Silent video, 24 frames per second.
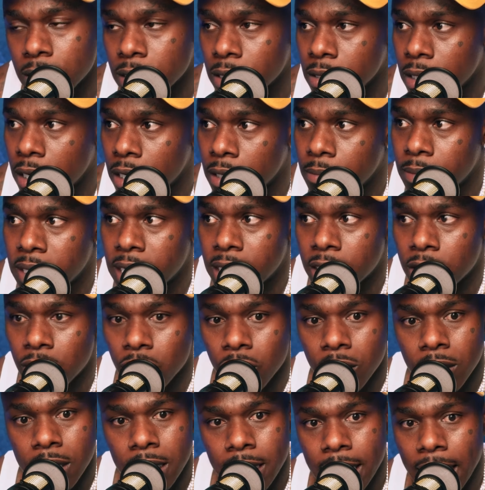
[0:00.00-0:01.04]
You know what I mean? In
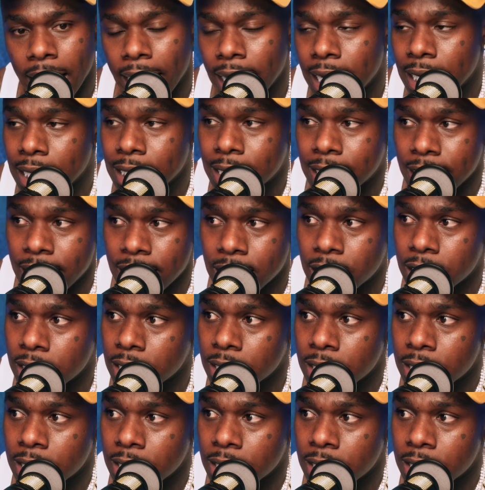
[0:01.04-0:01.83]
order to gain attention.